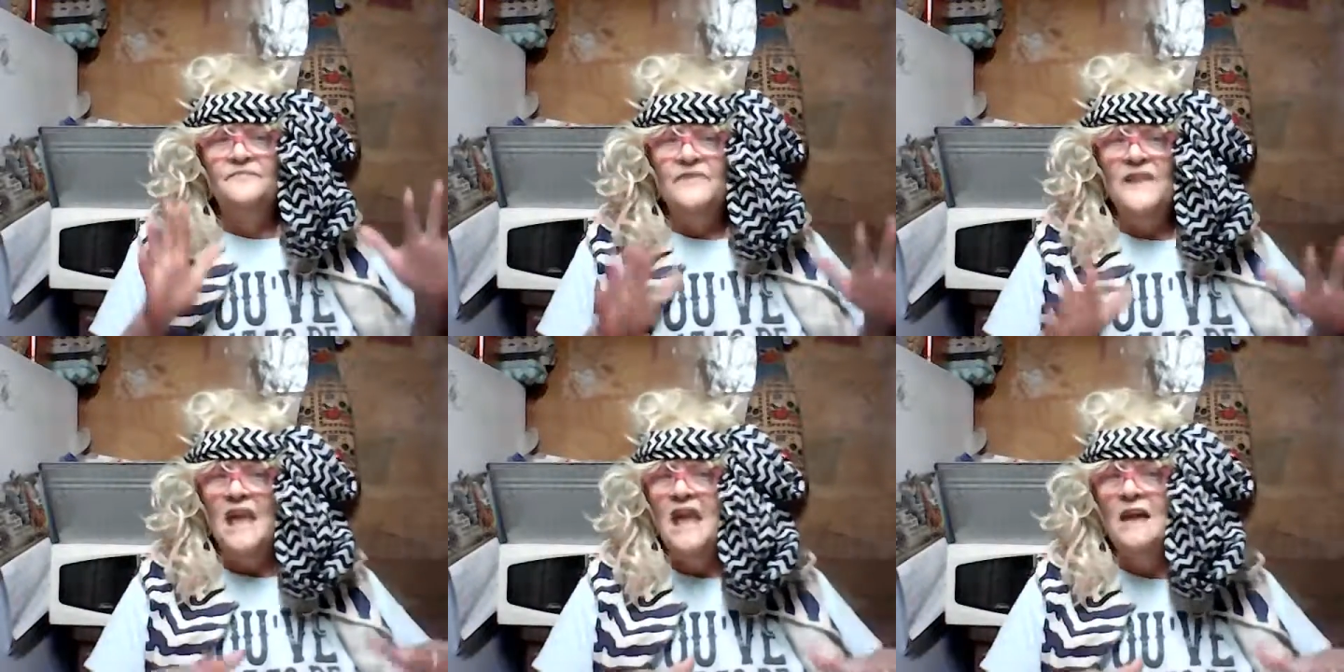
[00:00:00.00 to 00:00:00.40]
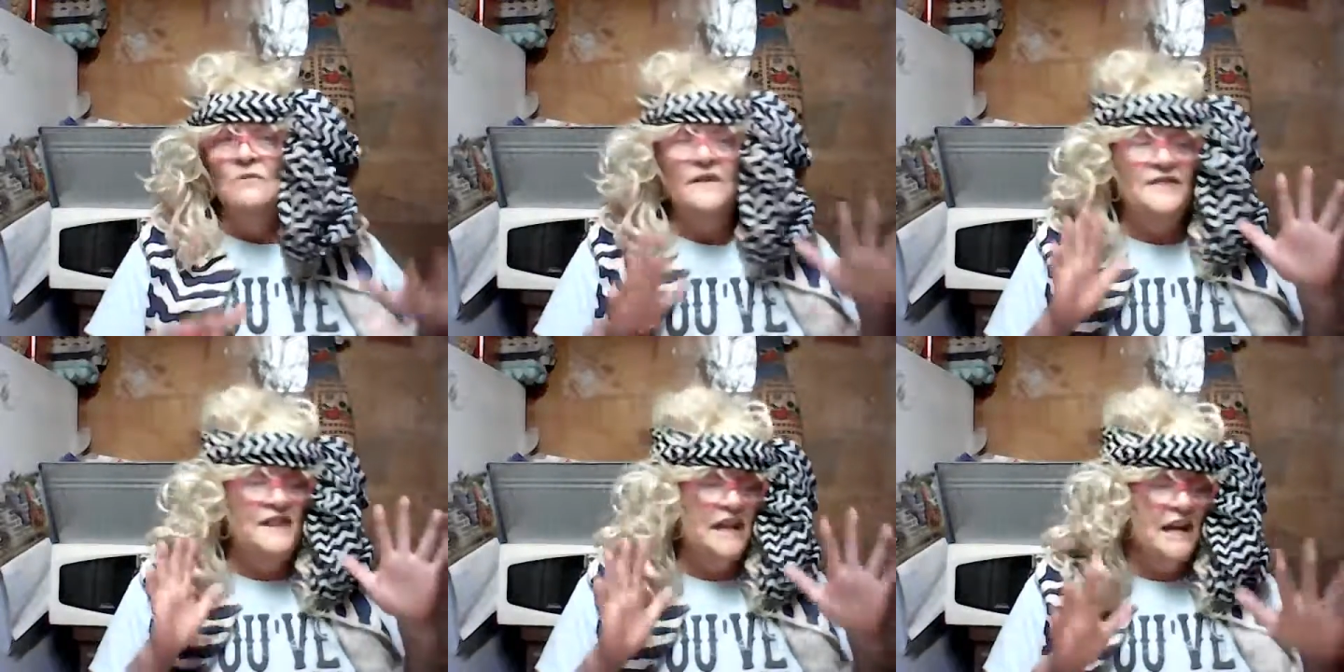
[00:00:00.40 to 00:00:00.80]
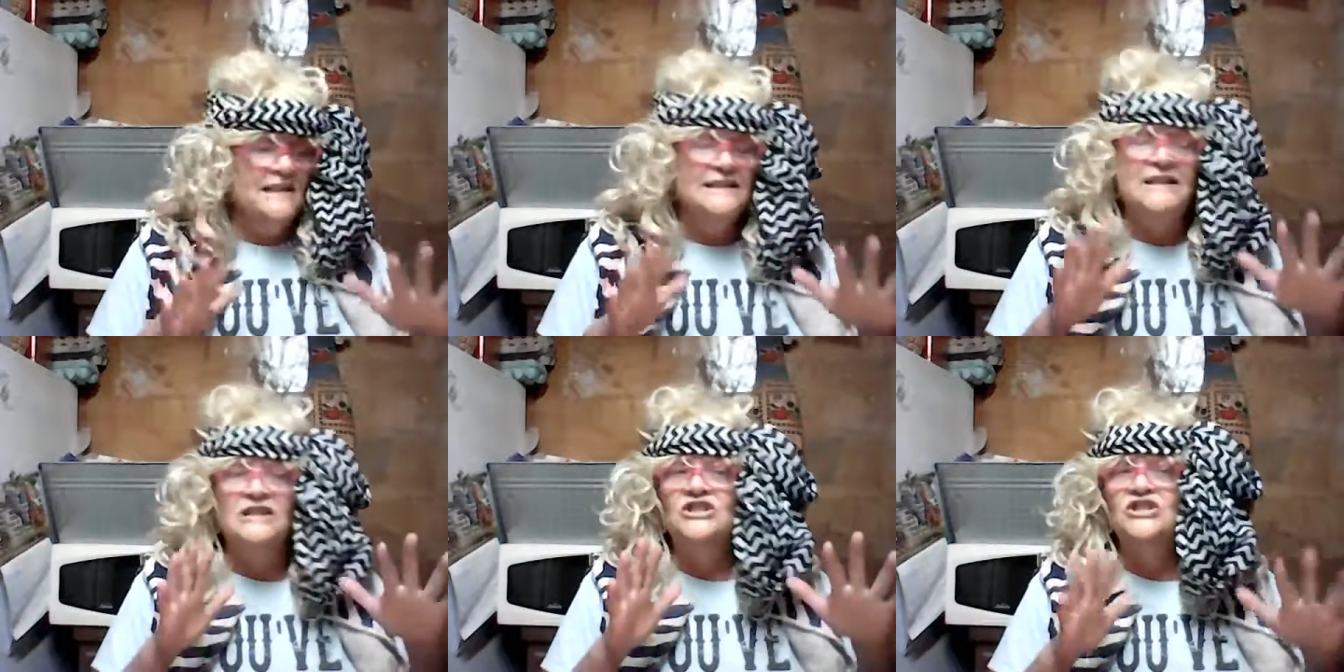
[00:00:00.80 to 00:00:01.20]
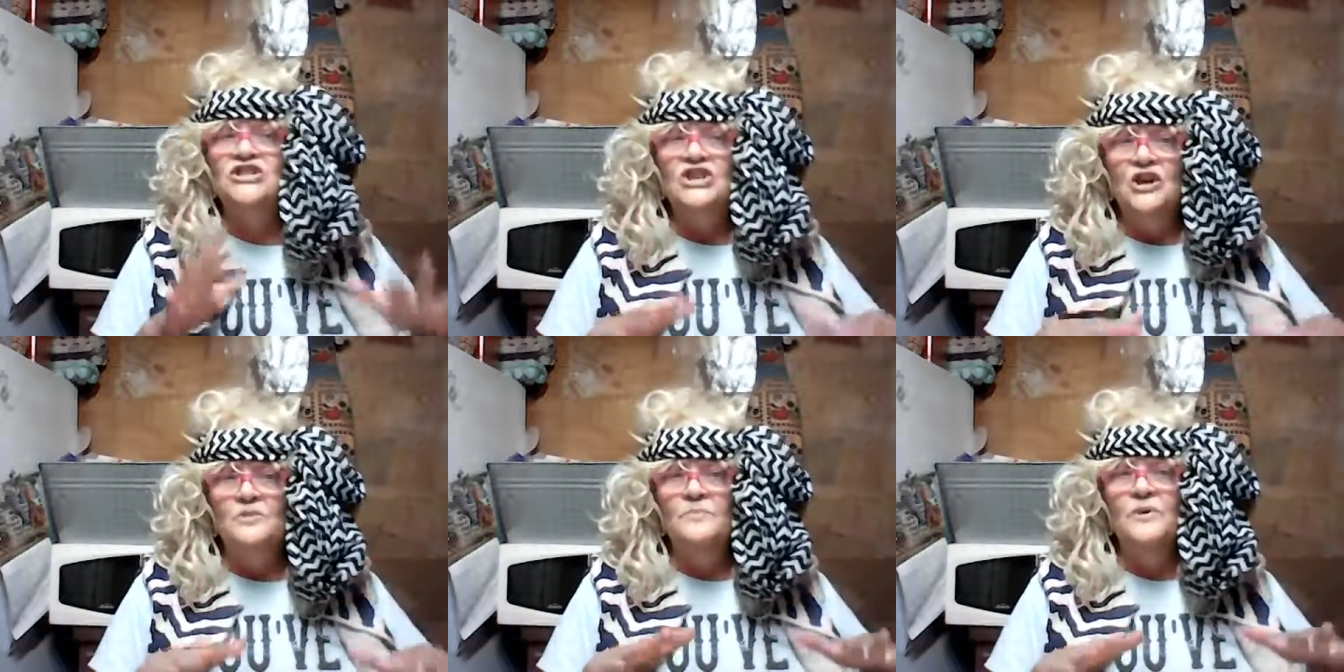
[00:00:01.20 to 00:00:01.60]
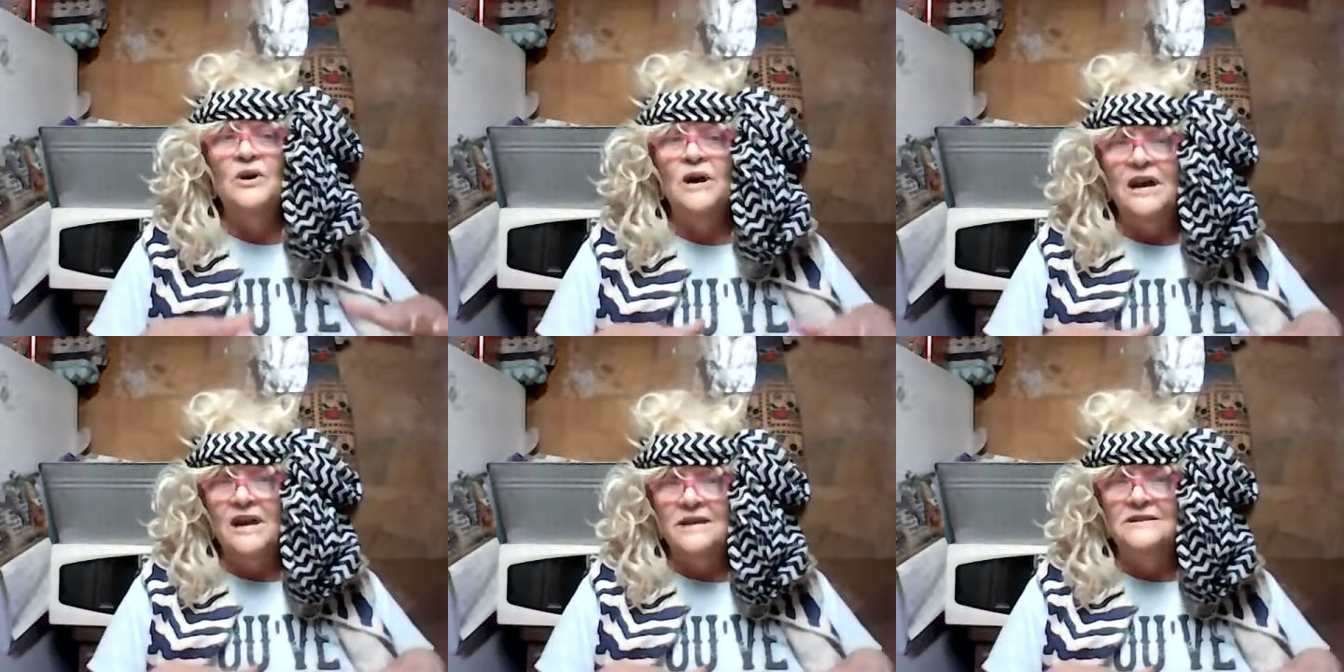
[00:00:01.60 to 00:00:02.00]
Anyway, this is super
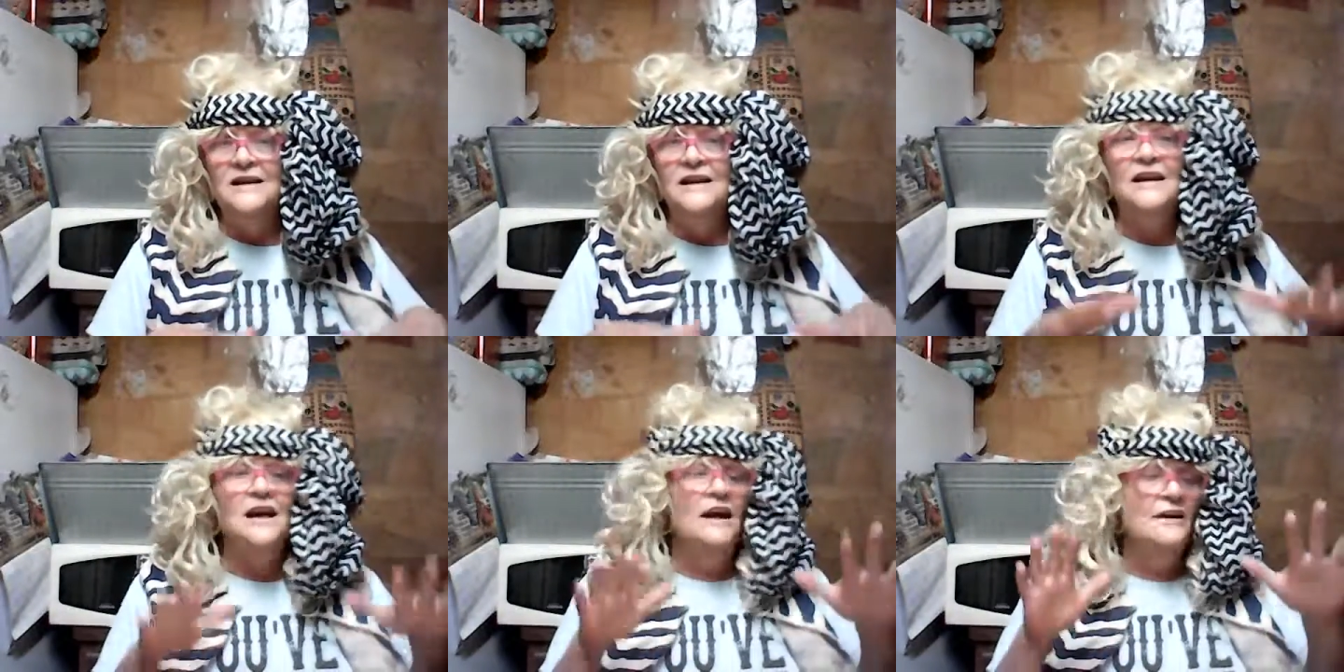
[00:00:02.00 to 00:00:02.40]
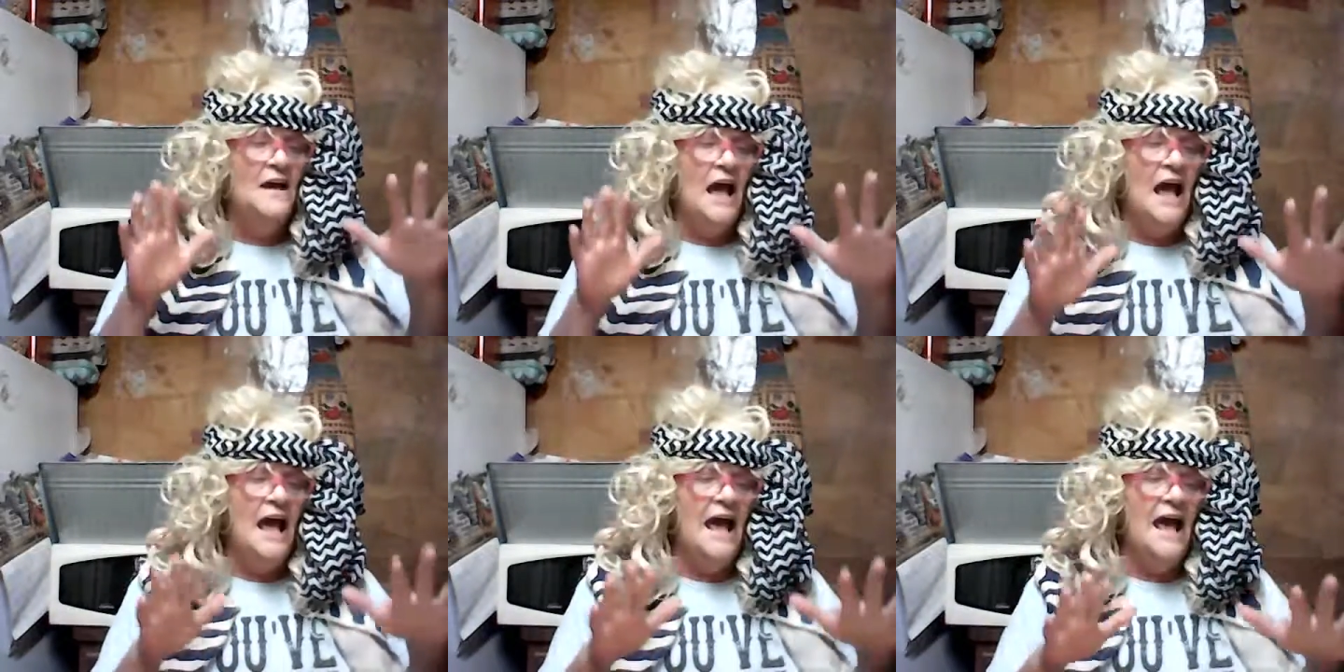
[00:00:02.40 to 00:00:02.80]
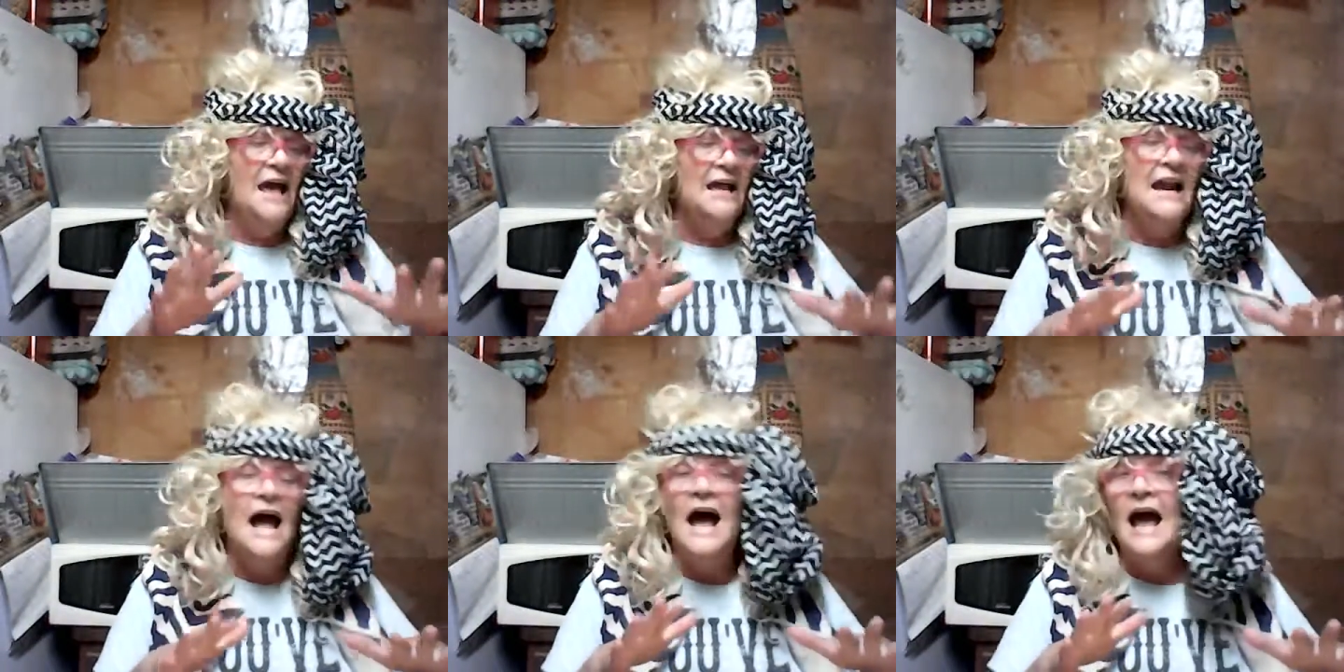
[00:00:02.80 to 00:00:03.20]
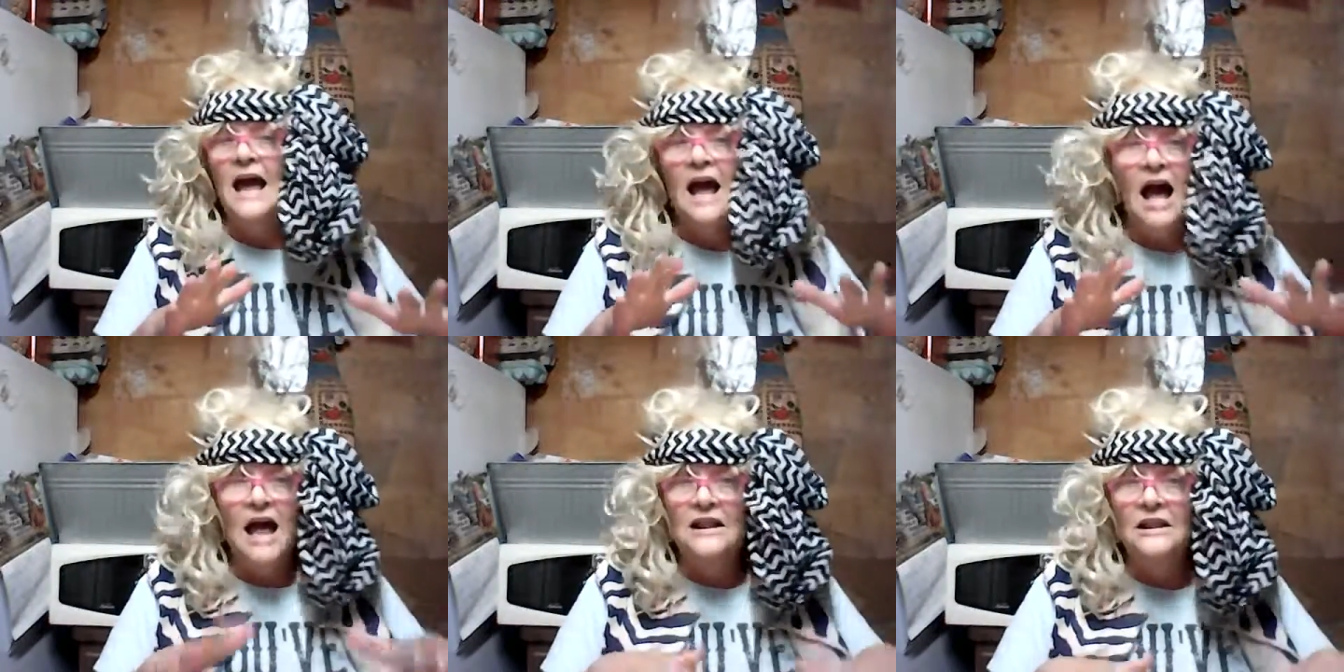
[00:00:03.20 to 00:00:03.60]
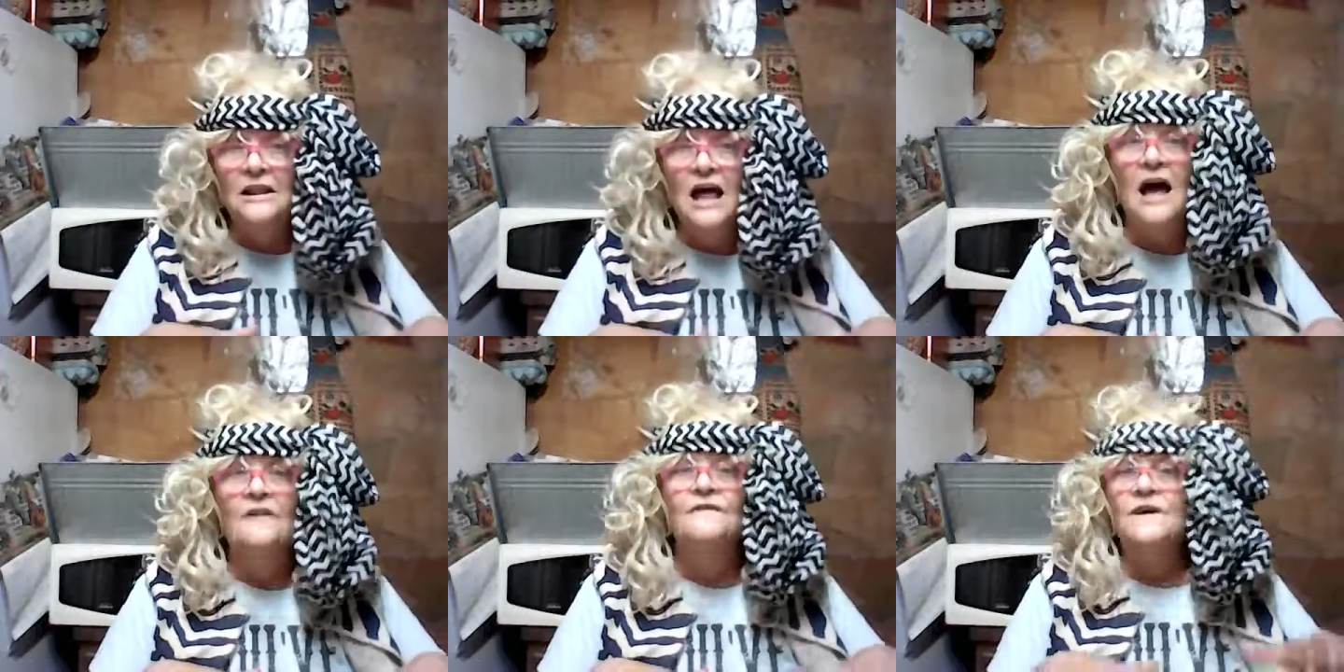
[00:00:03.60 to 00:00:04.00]
easy, and I
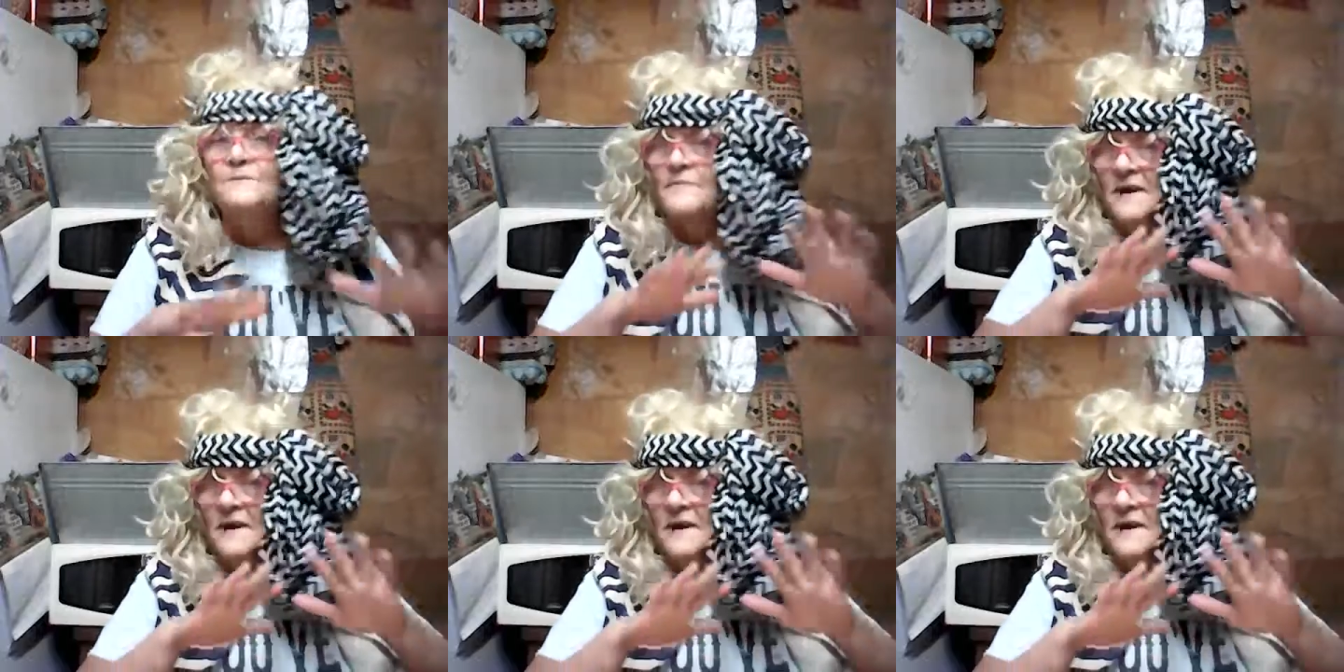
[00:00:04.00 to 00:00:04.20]
love it.